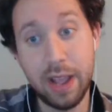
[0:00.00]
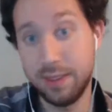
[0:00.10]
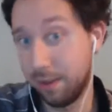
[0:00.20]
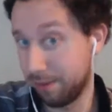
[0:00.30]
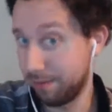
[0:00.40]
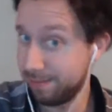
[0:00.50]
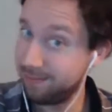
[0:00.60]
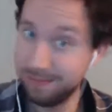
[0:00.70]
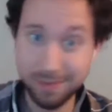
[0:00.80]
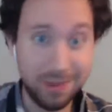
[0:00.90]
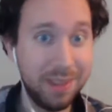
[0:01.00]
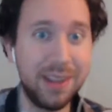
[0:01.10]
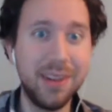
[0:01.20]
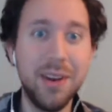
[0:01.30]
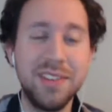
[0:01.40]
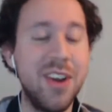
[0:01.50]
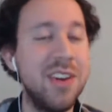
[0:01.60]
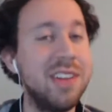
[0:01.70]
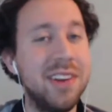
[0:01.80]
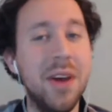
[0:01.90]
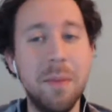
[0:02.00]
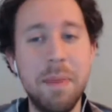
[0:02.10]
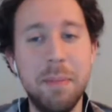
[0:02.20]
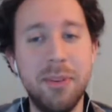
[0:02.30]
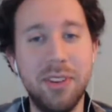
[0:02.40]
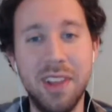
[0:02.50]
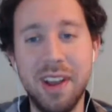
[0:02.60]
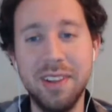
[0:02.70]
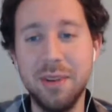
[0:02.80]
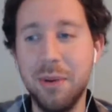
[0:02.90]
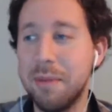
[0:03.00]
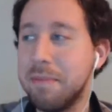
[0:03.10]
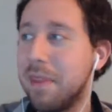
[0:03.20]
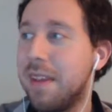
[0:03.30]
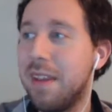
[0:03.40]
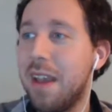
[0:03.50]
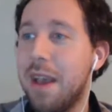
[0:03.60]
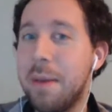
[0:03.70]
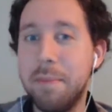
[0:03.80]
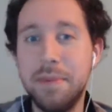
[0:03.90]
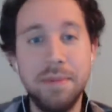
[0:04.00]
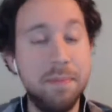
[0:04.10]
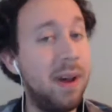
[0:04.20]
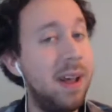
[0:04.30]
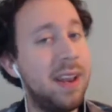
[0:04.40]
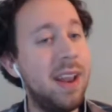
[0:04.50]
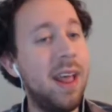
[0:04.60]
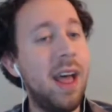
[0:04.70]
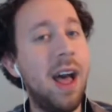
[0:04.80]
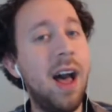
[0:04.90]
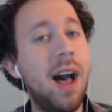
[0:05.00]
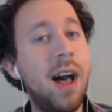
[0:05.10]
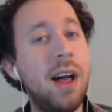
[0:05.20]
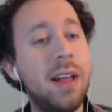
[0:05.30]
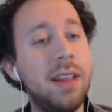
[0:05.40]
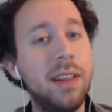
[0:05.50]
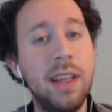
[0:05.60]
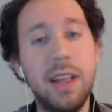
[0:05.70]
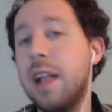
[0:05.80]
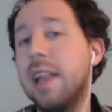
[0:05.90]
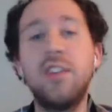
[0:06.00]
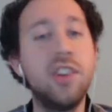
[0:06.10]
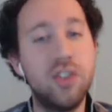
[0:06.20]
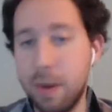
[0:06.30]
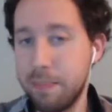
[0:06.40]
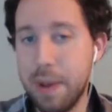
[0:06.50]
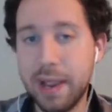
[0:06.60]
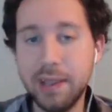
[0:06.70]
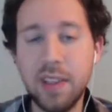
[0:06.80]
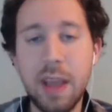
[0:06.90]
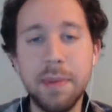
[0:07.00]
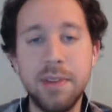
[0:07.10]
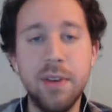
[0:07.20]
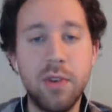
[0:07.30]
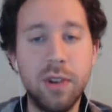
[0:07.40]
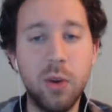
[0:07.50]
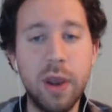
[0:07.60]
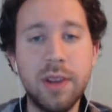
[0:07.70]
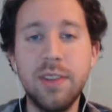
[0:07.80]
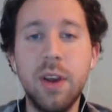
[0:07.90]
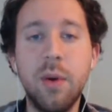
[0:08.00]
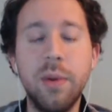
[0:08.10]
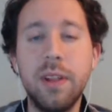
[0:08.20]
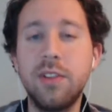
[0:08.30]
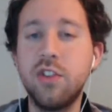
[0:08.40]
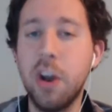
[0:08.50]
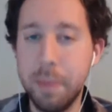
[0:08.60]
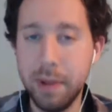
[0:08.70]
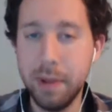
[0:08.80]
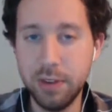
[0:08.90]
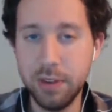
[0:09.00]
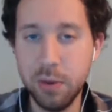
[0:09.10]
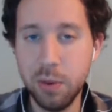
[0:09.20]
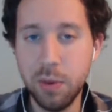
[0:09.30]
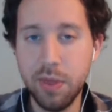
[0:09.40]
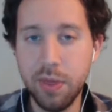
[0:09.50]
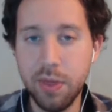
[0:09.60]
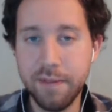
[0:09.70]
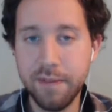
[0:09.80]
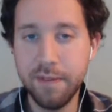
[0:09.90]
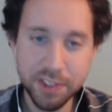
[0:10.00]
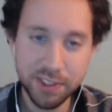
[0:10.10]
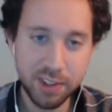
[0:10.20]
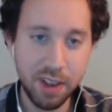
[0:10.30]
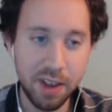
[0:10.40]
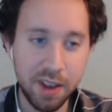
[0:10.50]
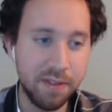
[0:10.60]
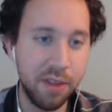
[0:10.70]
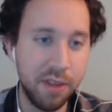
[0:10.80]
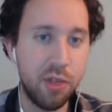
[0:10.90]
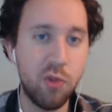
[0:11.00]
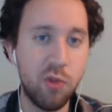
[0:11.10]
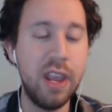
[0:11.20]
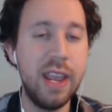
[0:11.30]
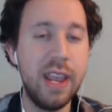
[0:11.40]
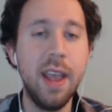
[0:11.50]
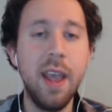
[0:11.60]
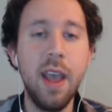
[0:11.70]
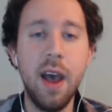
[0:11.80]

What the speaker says: So, well, there you go. Sarah doesn't know that people are lying to her. But let's just jump back into the episode real quick. So let's jump into the first of the 3